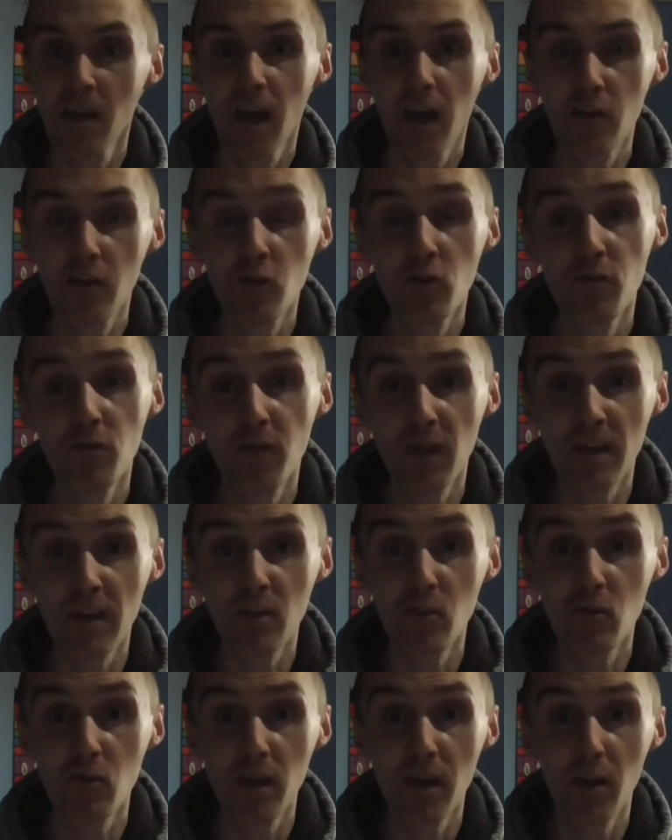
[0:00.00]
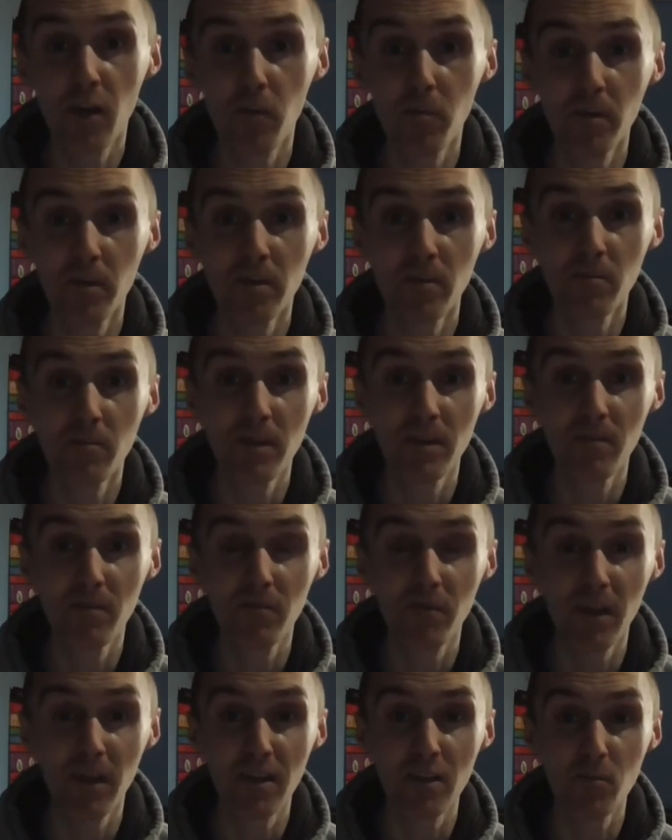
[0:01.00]
and you think you're helping them
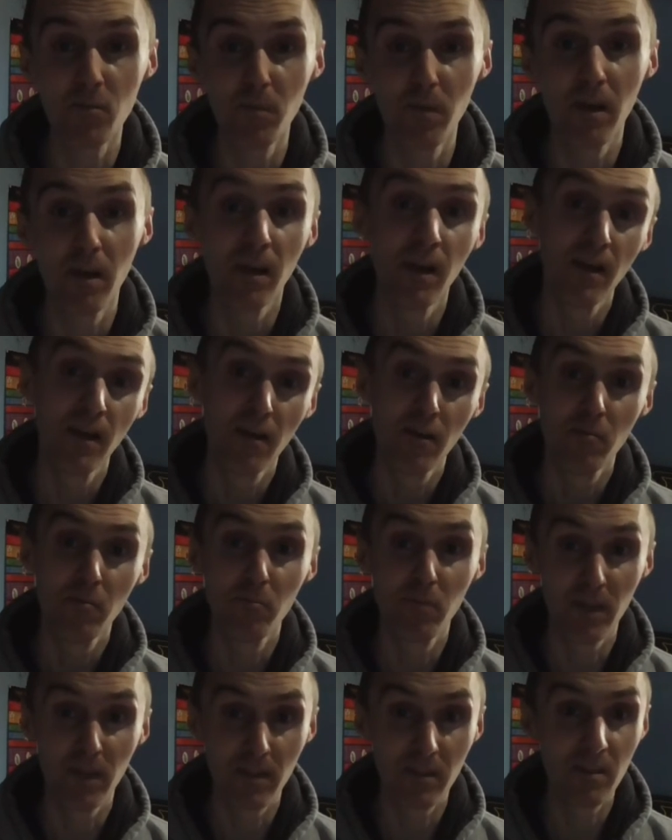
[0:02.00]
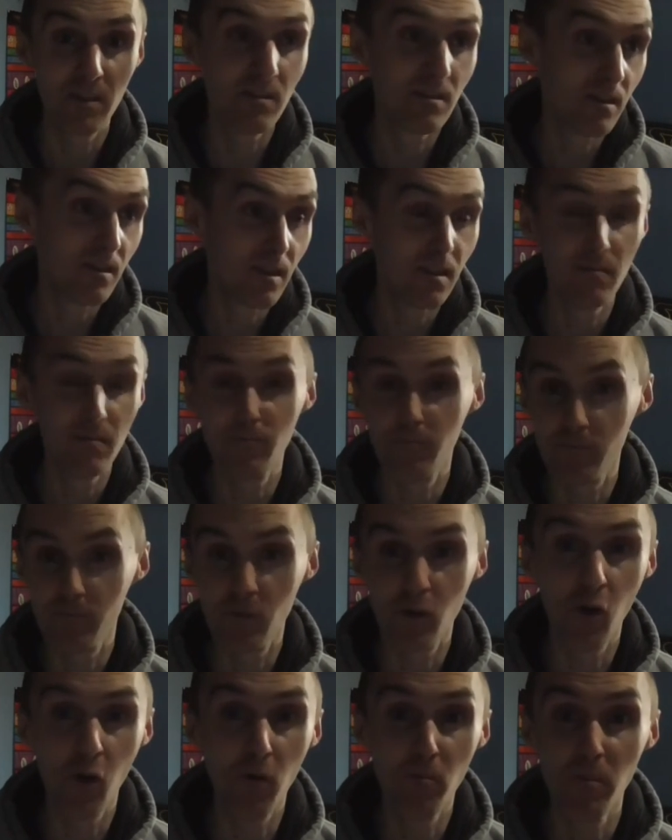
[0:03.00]
and things, but by
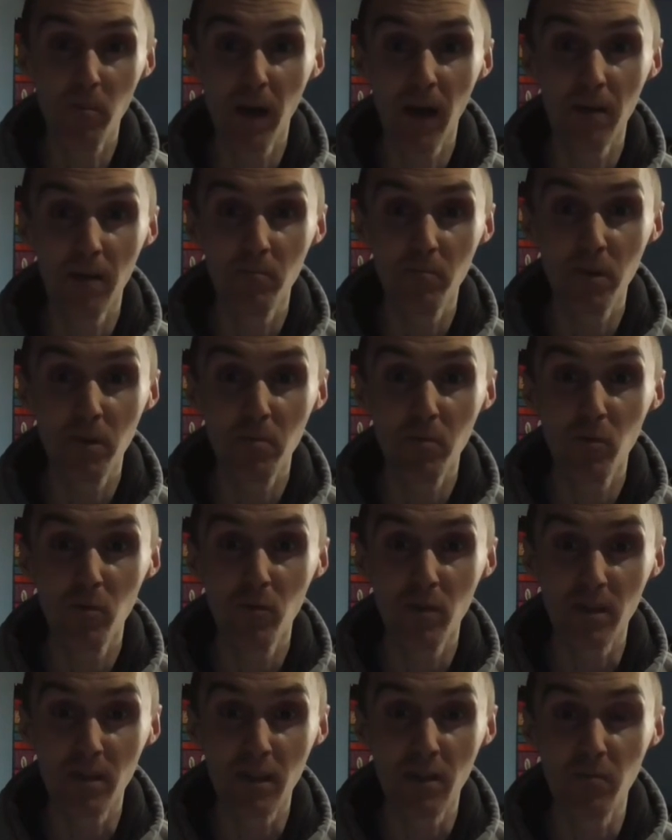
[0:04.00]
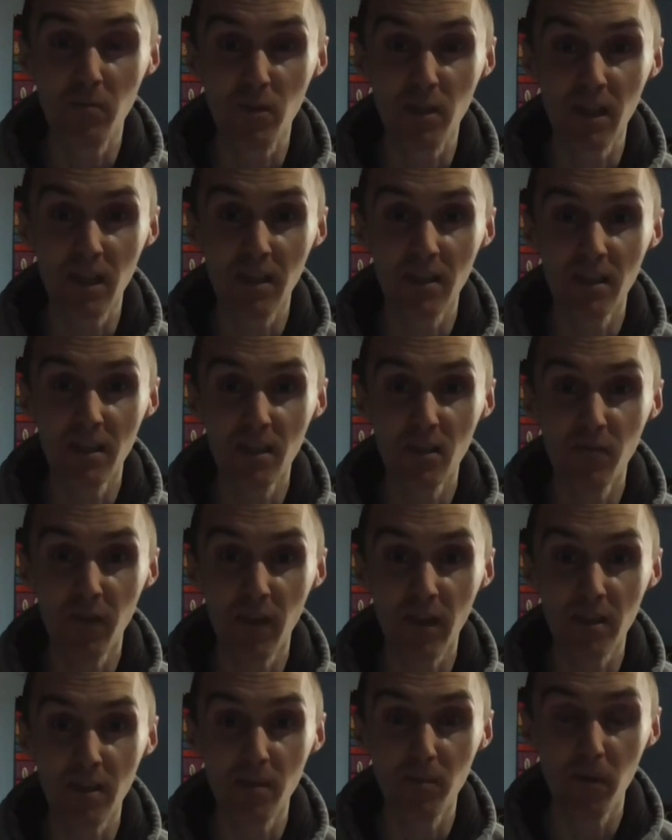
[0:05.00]
combating people that keep saying these
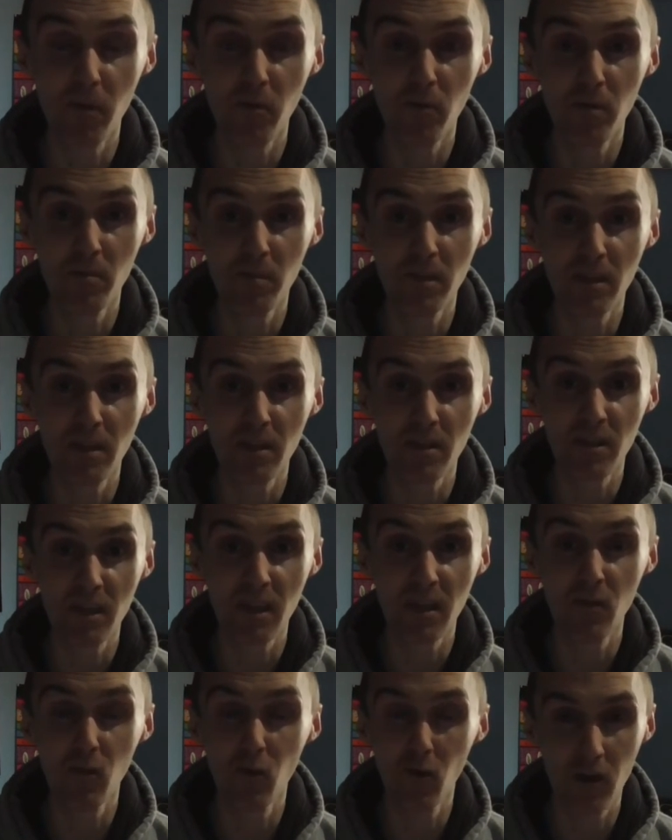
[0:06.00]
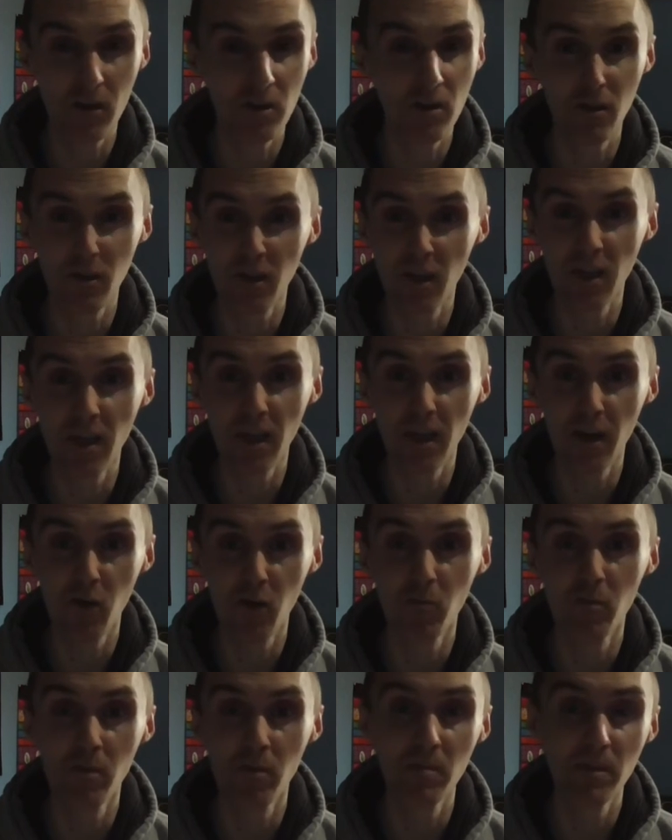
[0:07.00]
things about them, and you're saying, "Oh, you need to
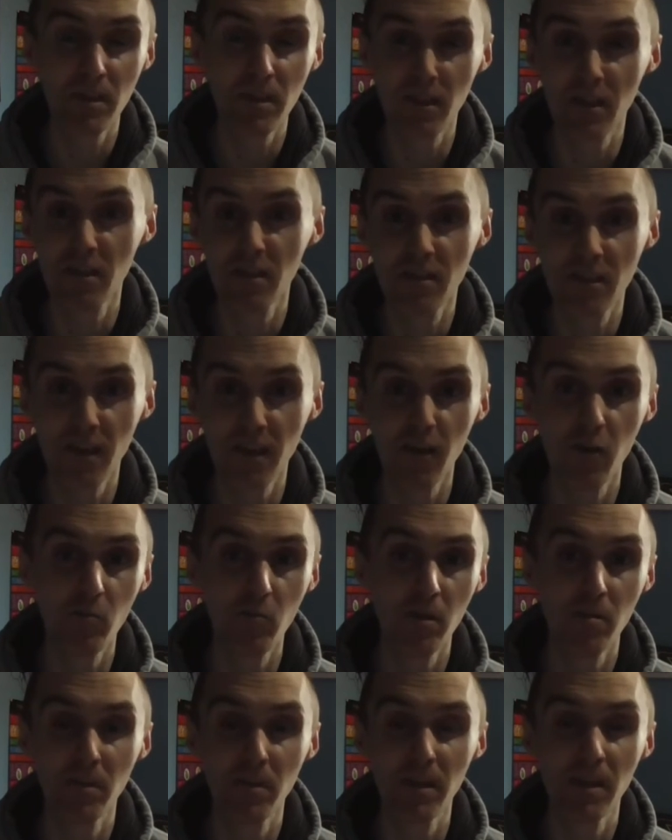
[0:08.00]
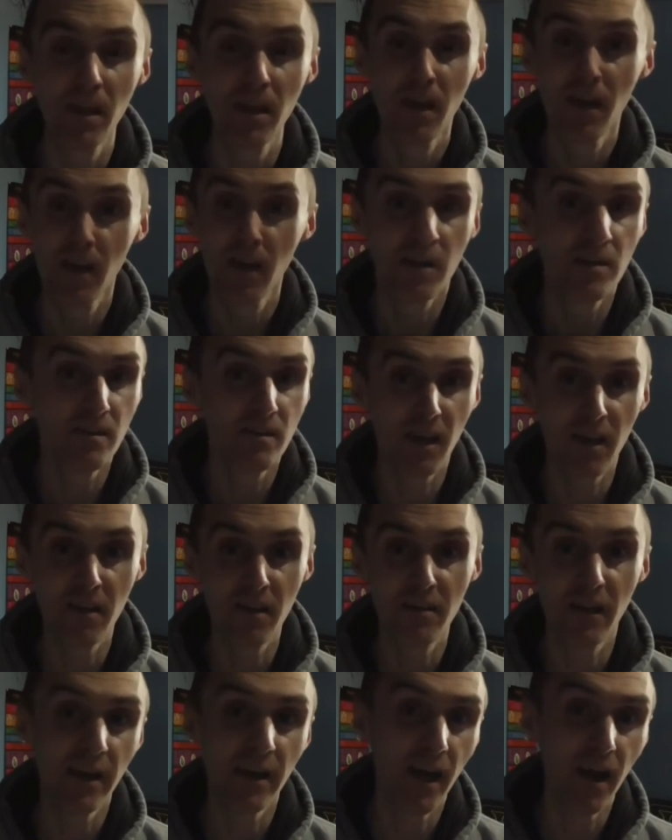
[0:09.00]
help them, and you need to help them," and
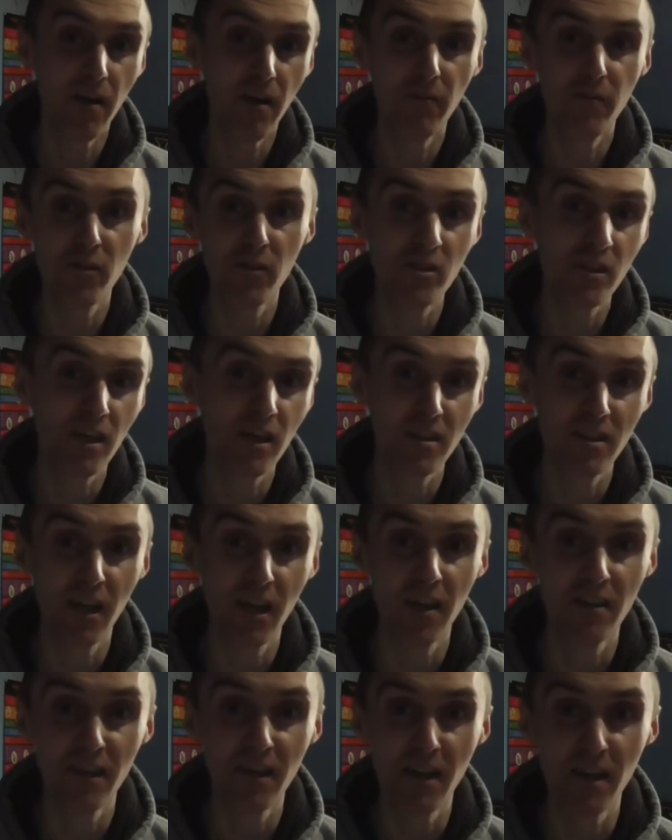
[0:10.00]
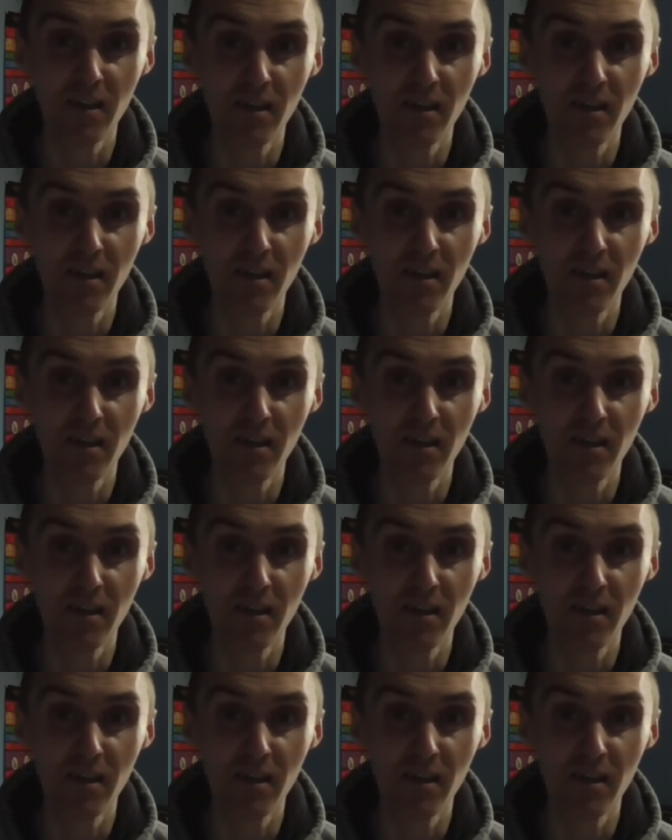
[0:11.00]
telling the gaffers this, that, and the